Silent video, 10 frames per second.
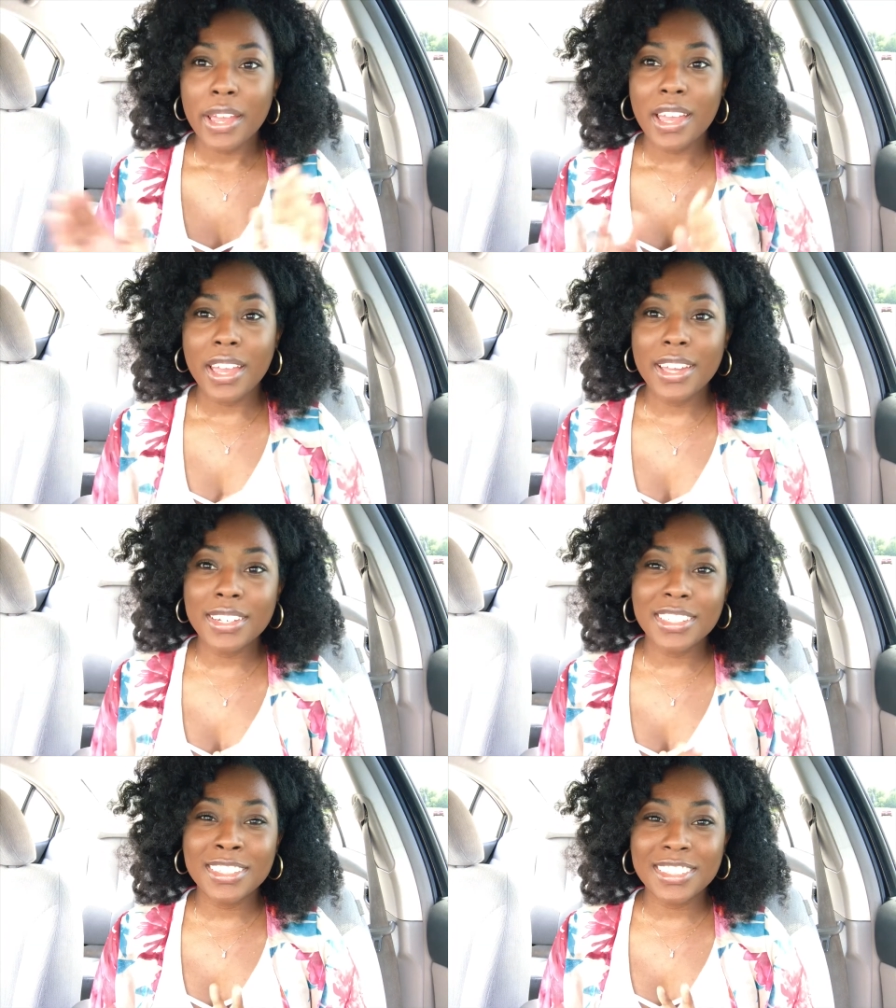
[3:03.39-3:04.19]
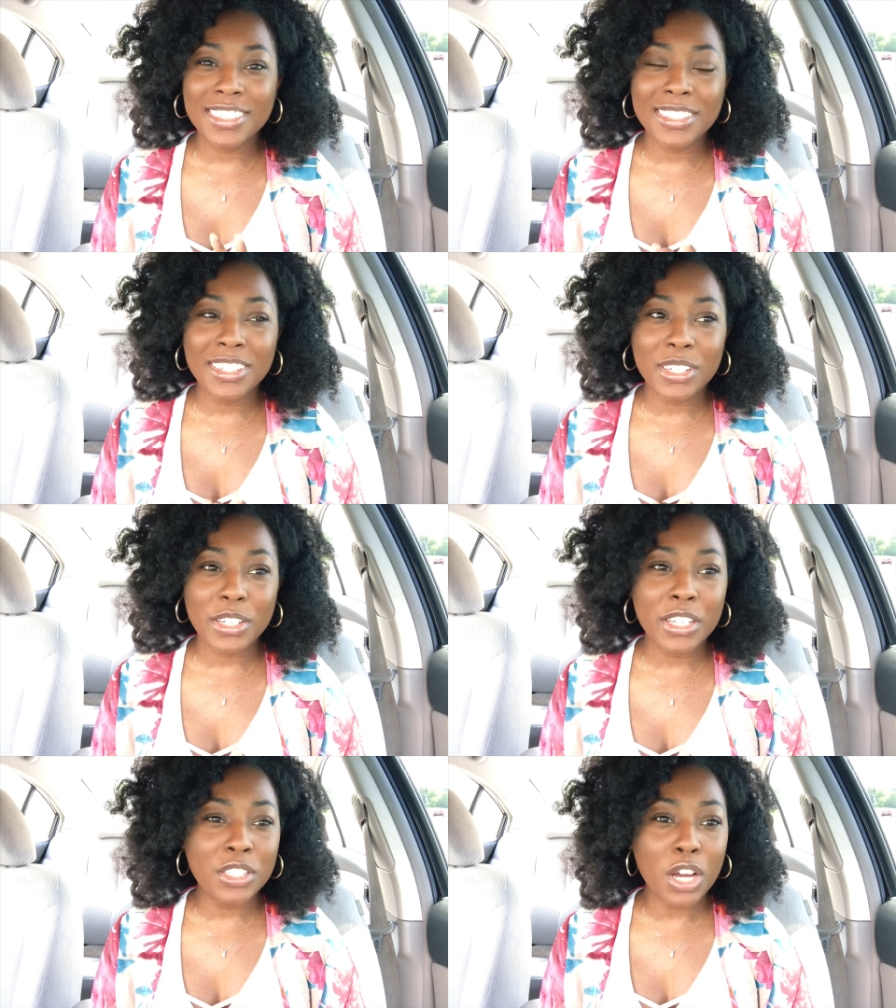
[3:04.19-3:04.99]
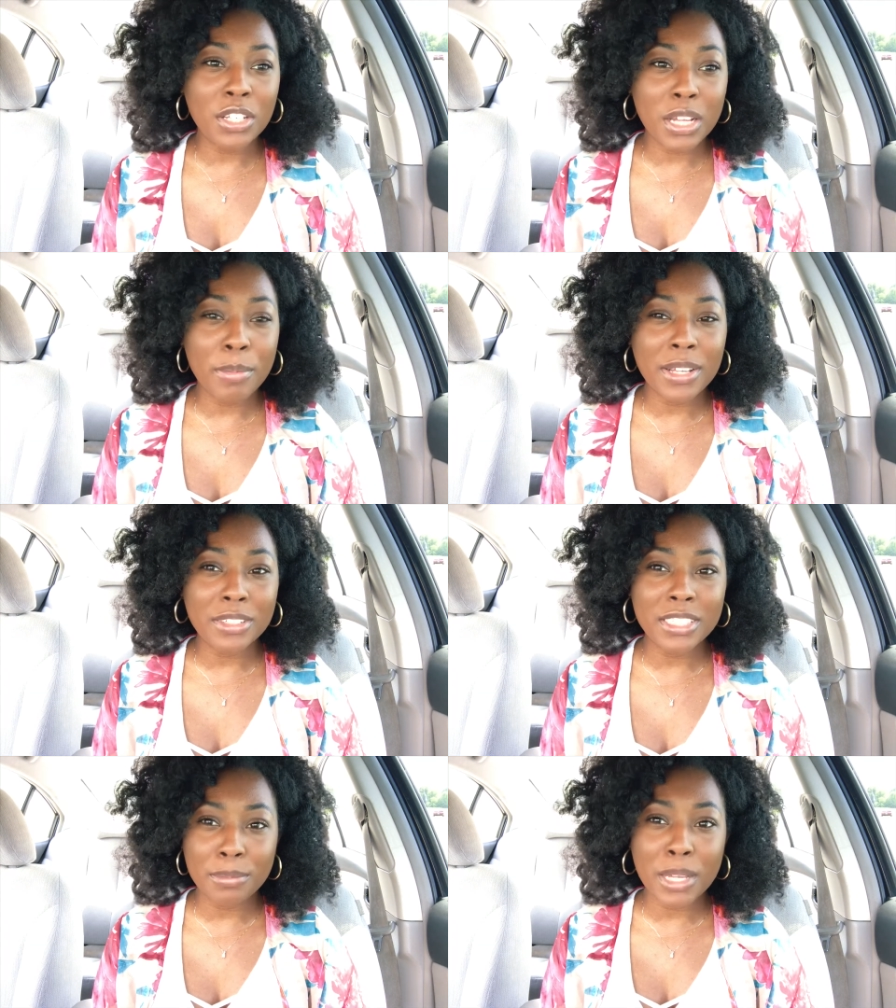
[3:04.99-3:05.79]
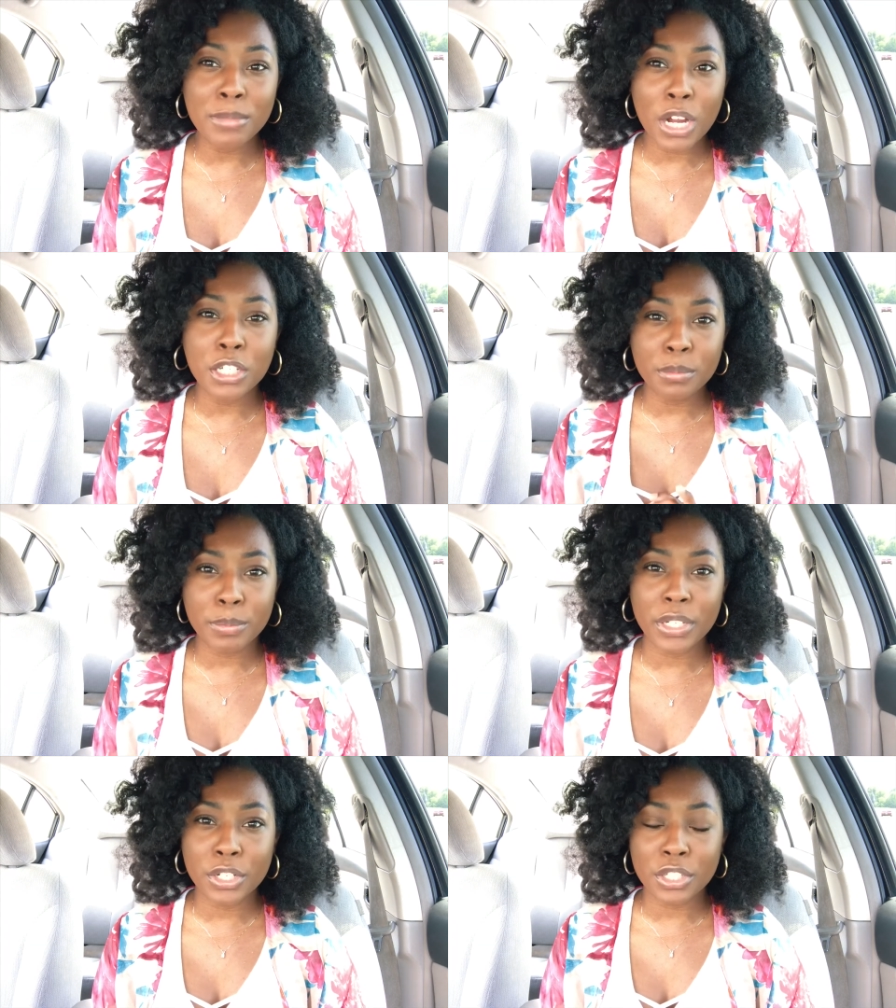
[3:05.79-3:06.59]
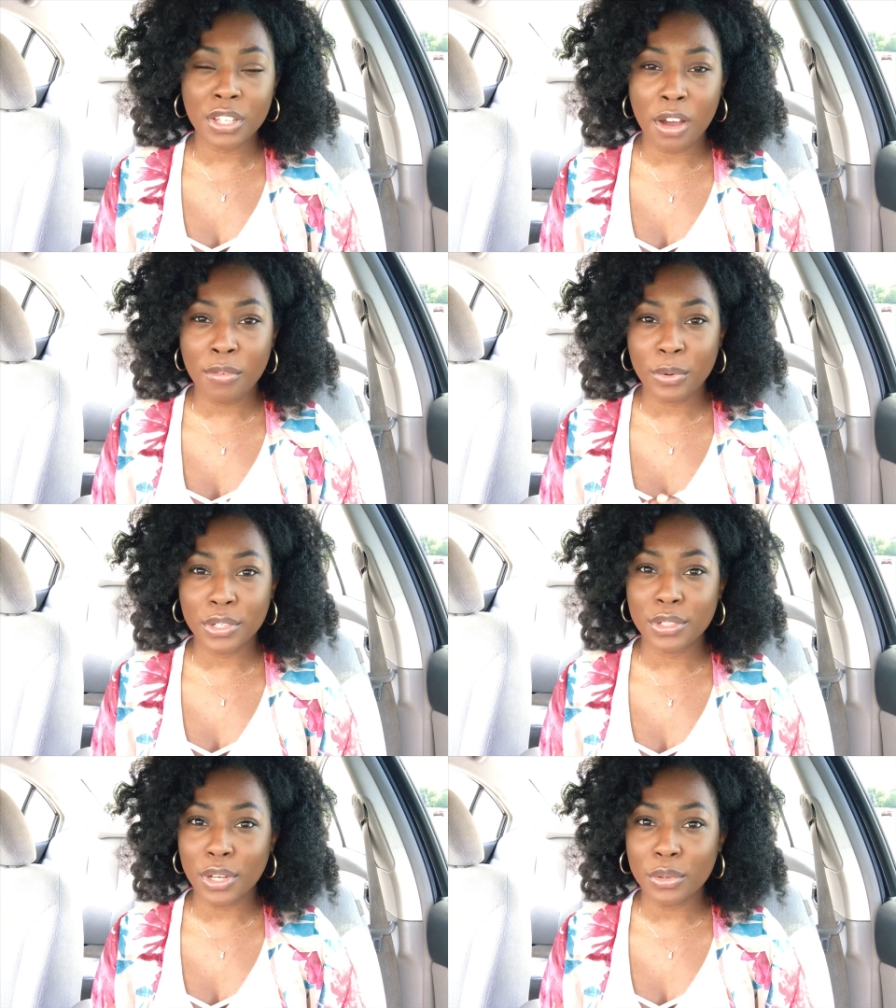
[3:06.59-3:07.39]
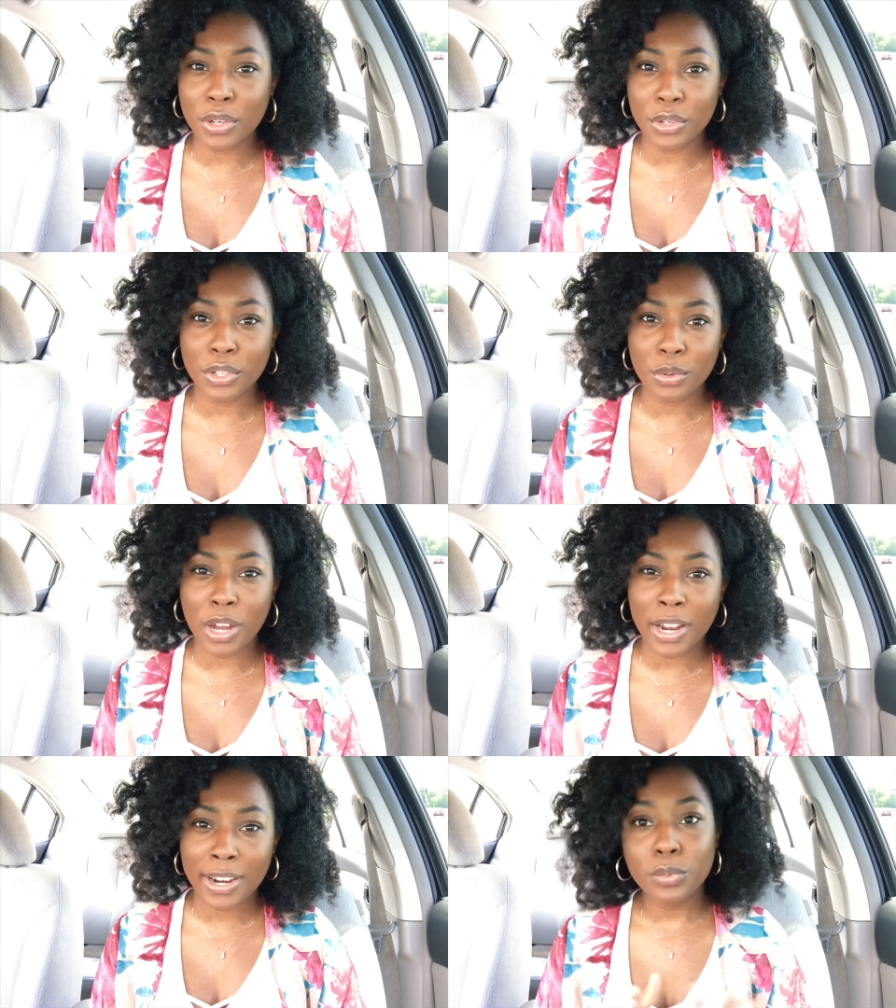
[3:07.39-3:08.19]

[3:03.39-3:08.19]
And it's sometimes hard to be yourself when you don't know who you are.